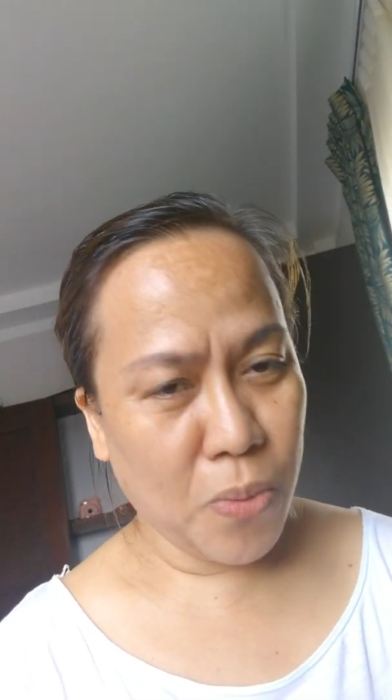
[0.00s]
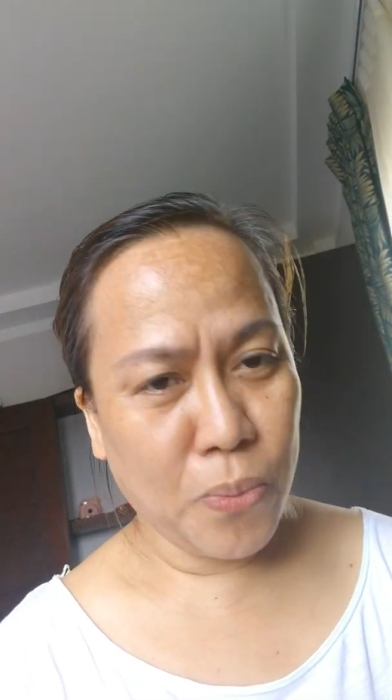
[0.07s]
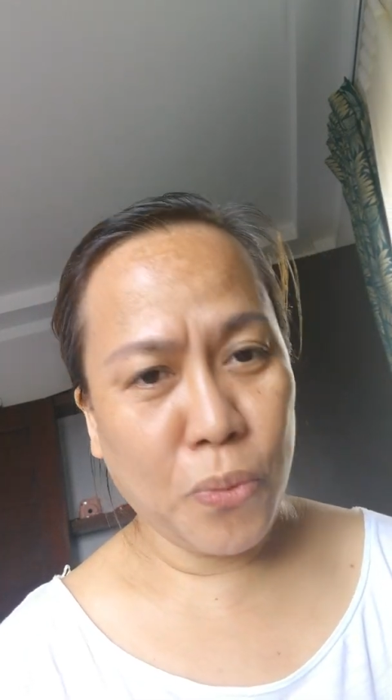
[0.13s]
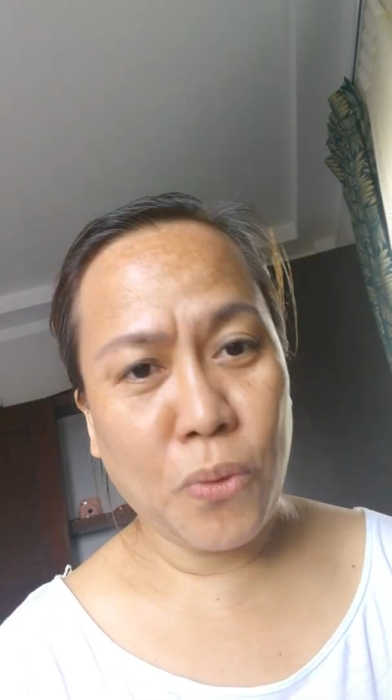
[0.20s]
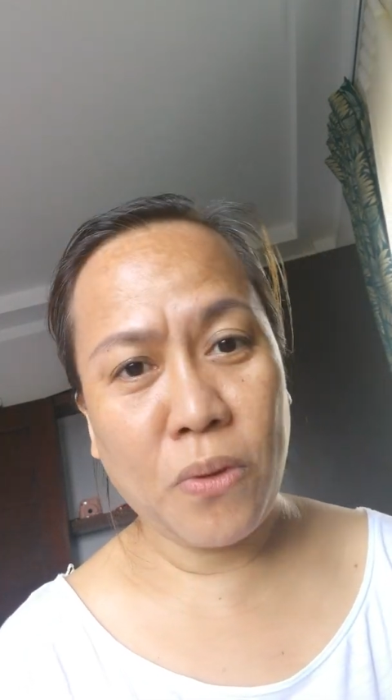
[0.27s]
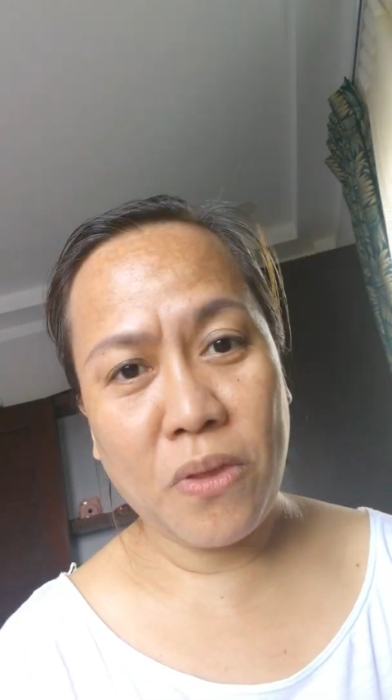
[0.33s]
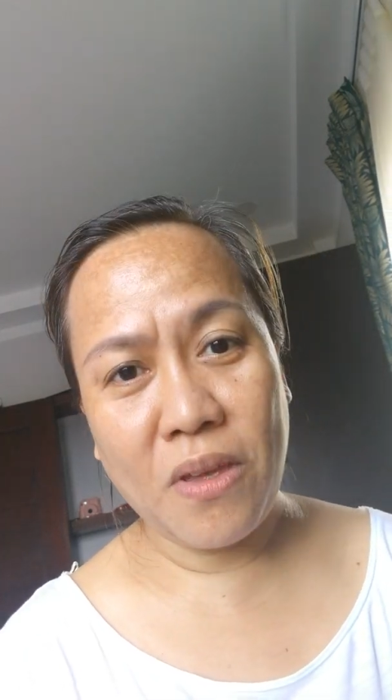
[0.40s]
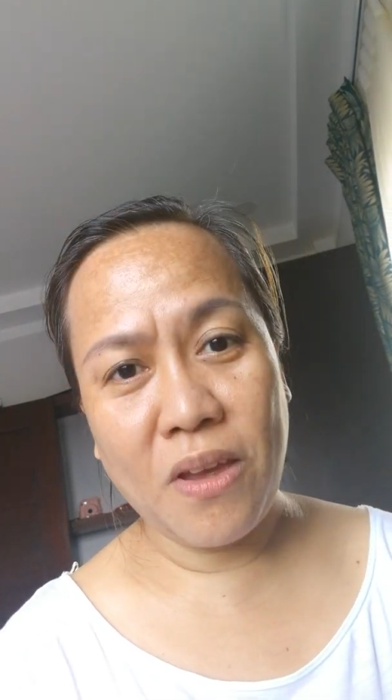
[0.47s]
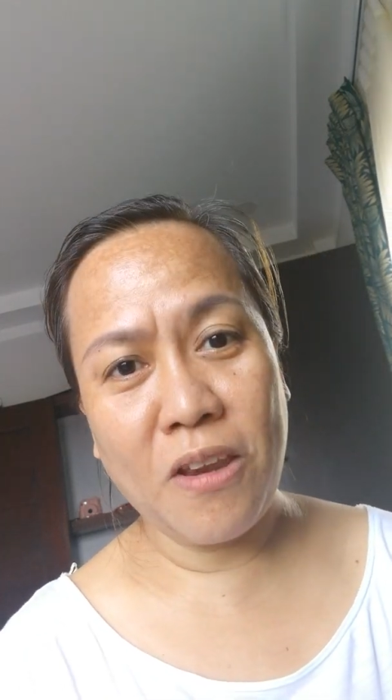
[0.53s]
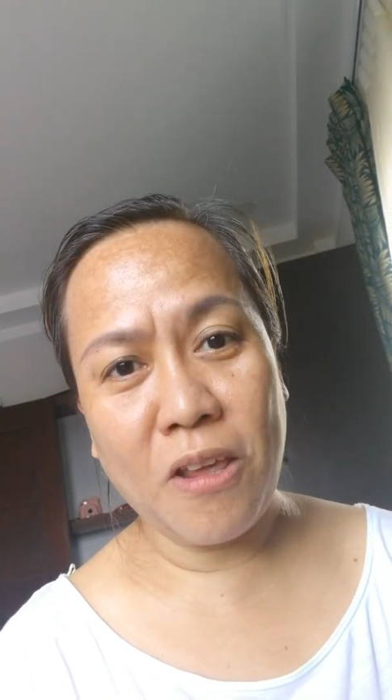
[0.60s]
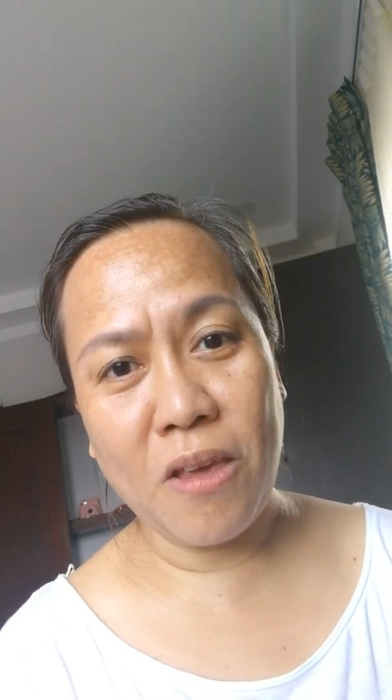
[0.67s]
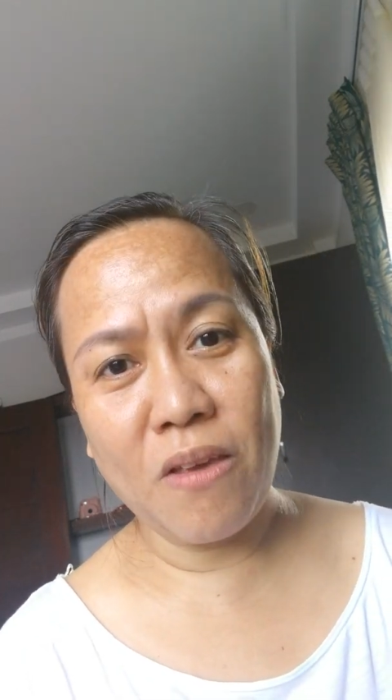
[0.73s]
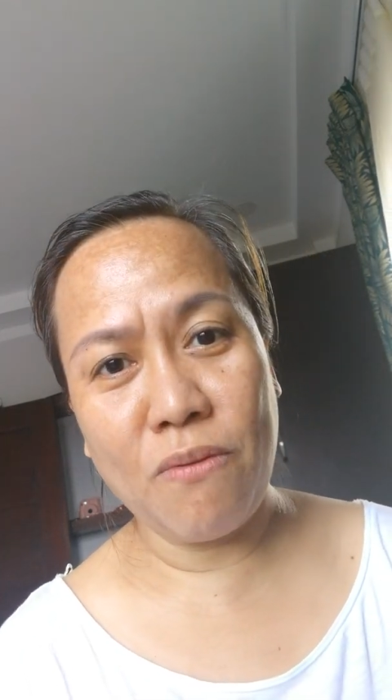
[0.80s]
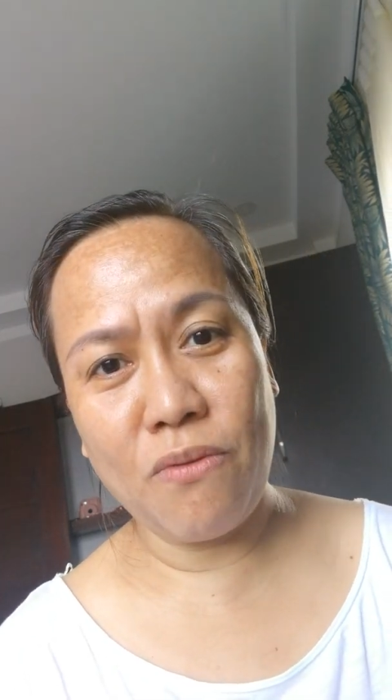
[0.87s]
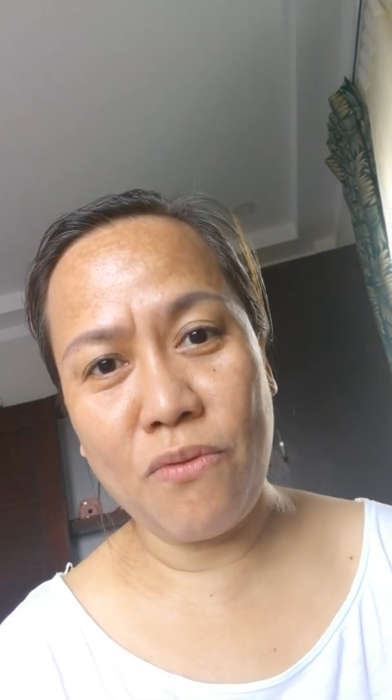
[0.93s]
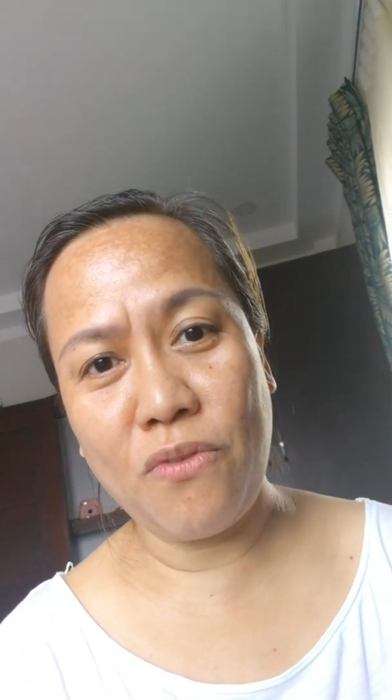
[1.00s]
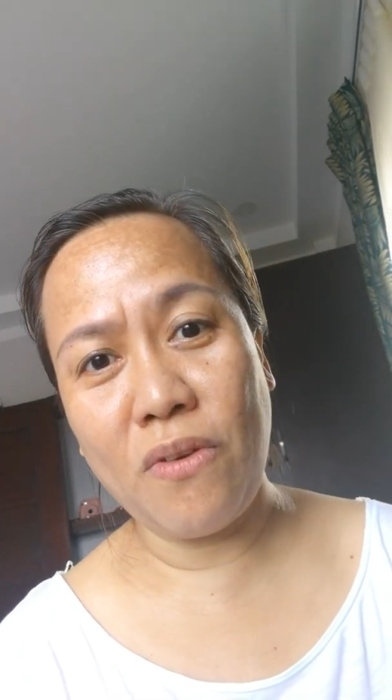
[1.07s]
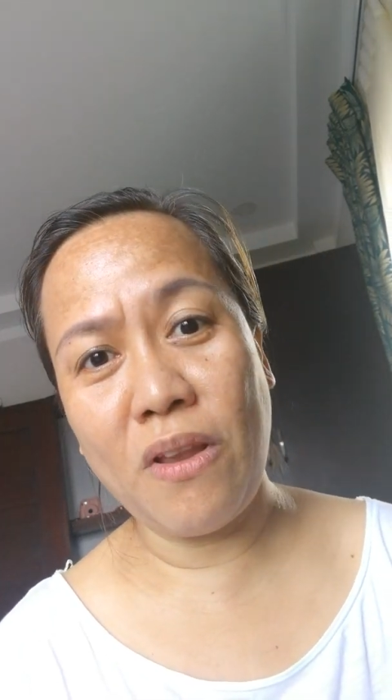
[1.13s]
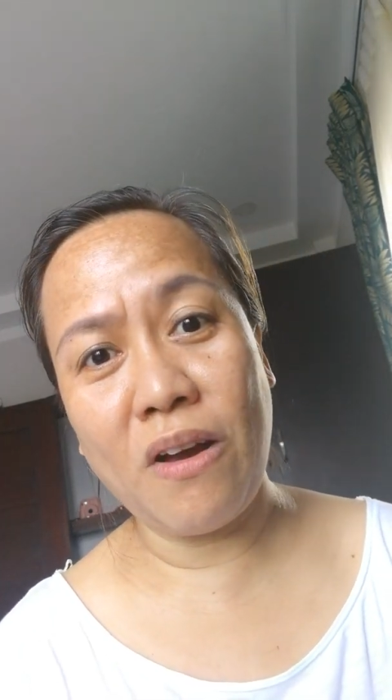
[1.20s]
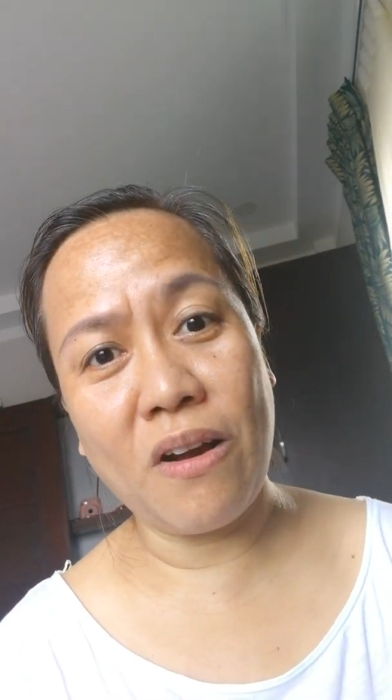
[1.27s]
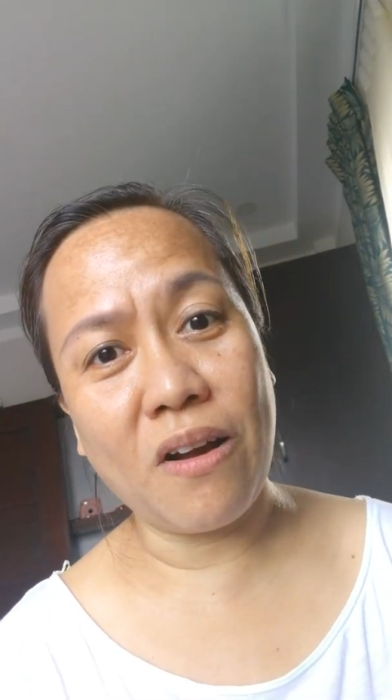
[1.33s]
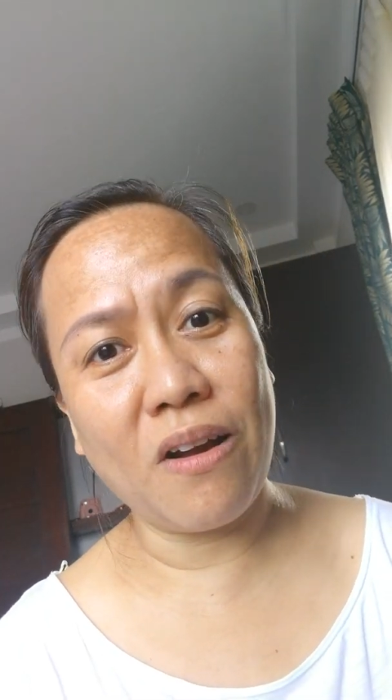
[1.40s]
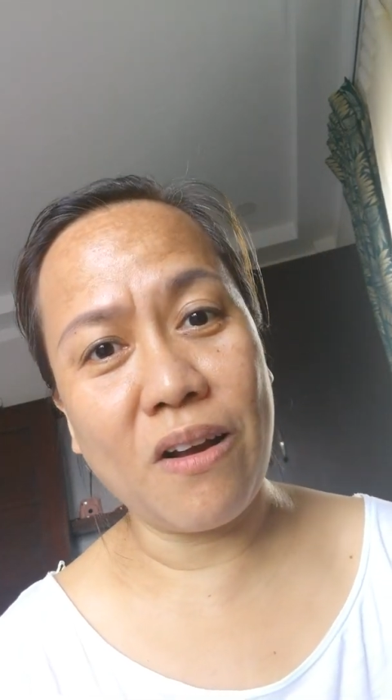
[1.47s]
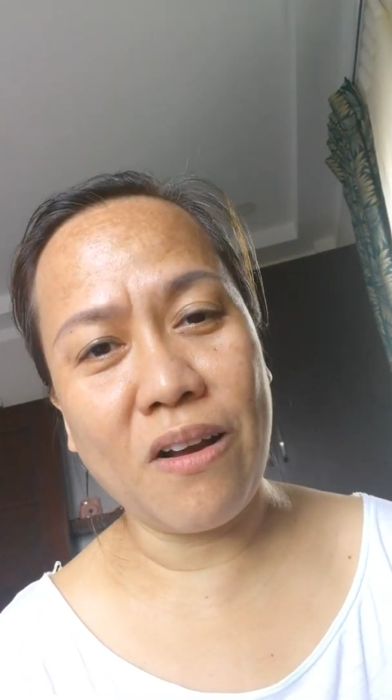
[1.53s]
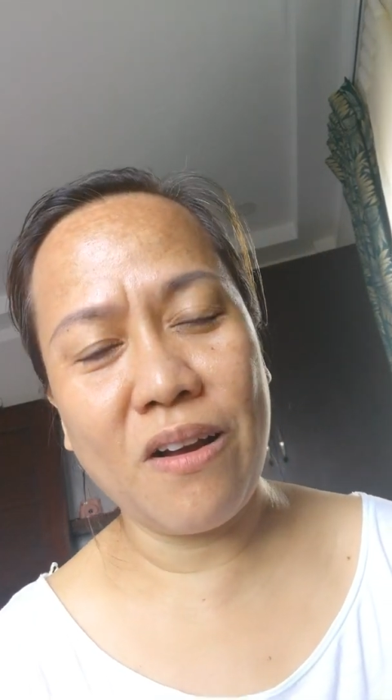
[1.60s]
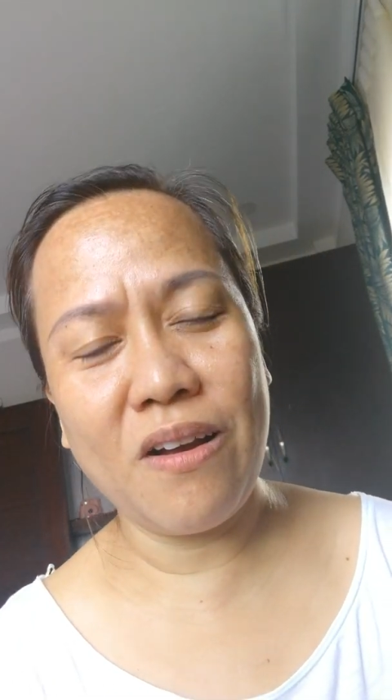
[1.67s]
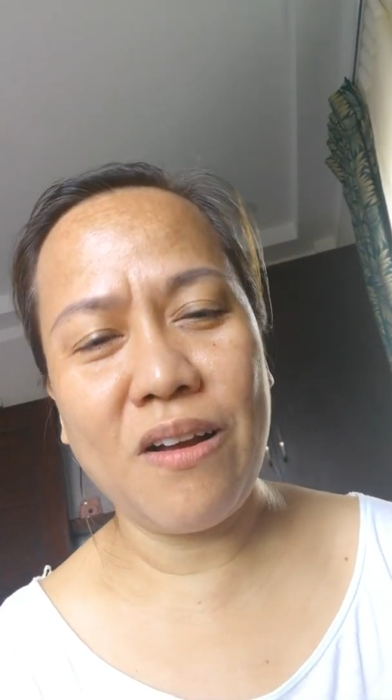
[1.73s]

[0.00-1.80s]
put in a vlog